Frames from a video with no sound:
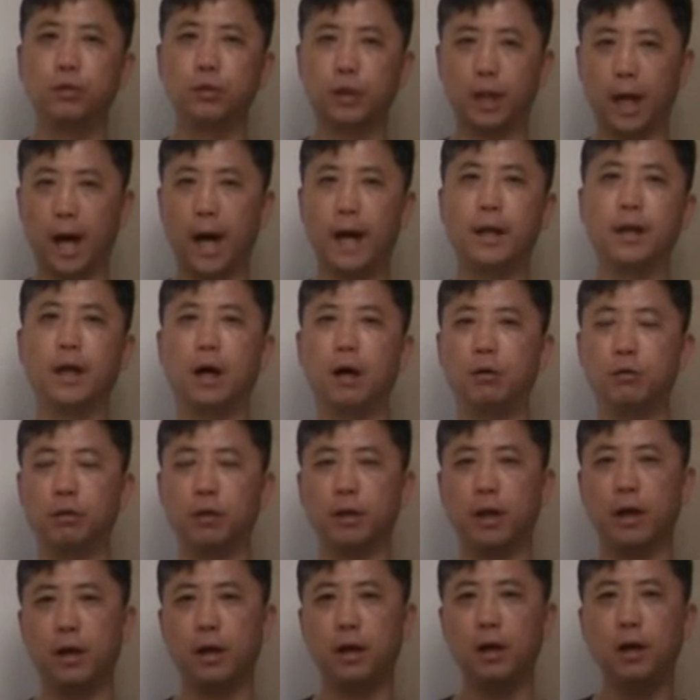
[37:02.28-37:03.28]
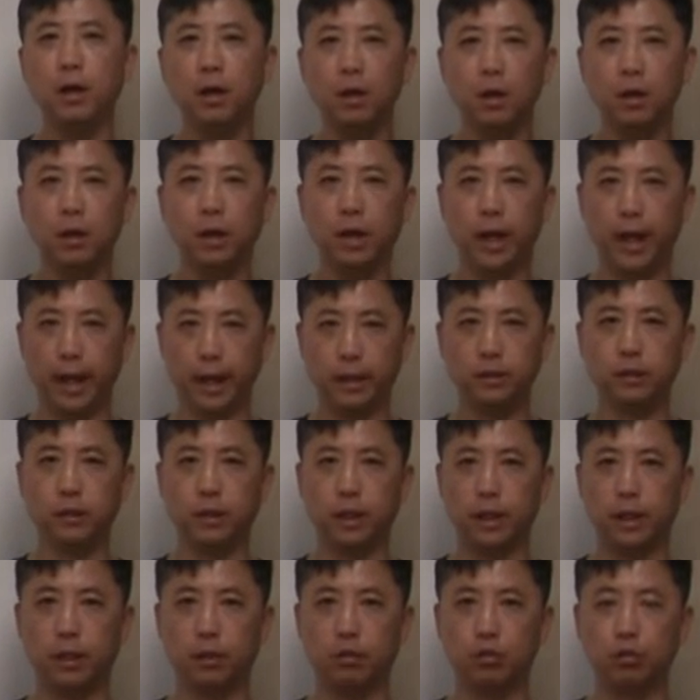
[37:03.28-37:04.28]
died out there as
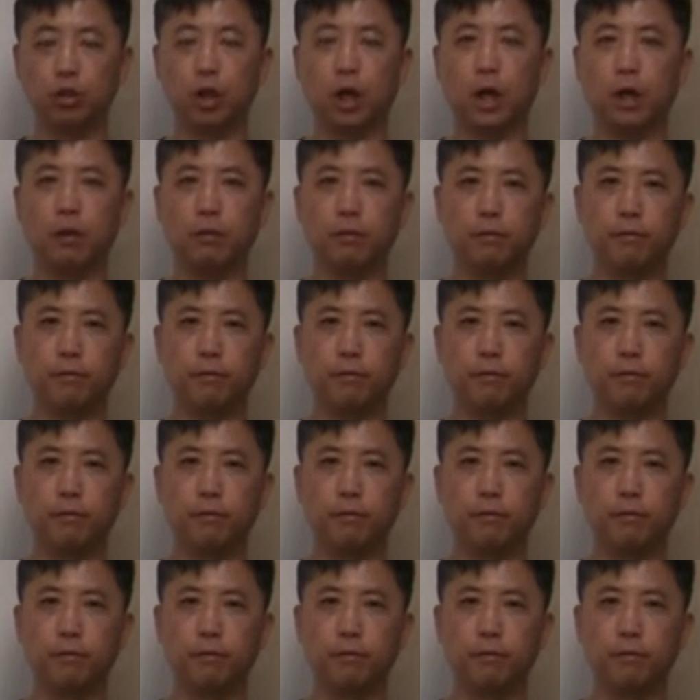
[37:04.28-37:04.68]
they tried to